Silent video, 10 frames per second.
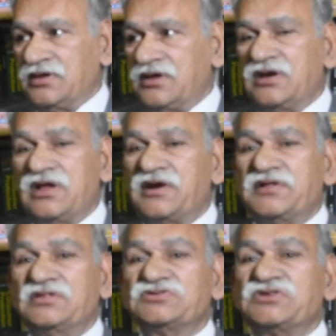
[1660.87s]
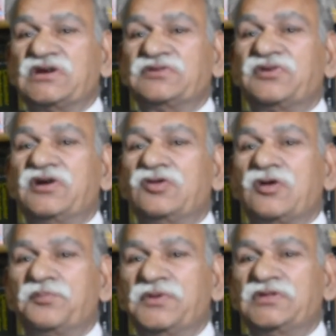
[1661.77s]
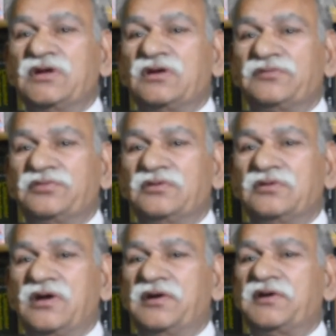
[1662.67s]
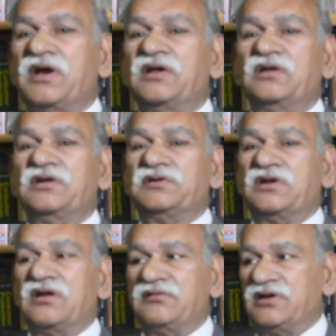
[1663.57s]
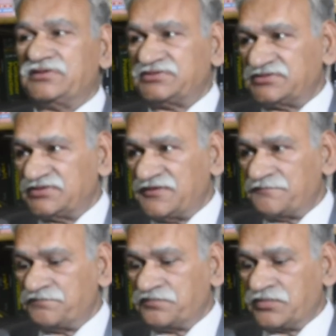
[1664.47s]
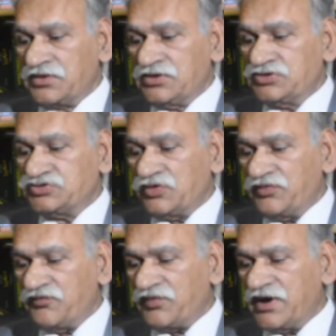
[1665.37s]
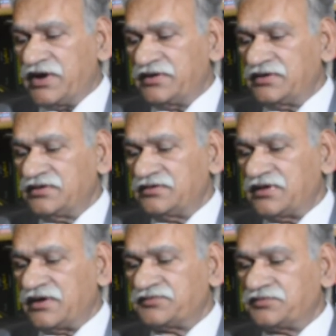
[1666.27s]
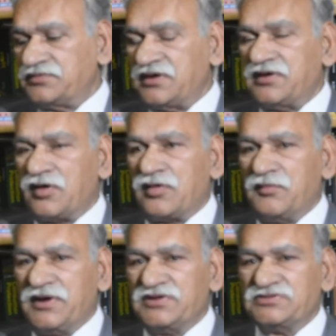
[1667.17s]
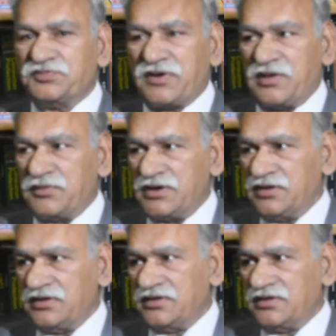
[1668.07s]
in getting the certified copy thereof and tendering it in evidence. So we find that the document is primary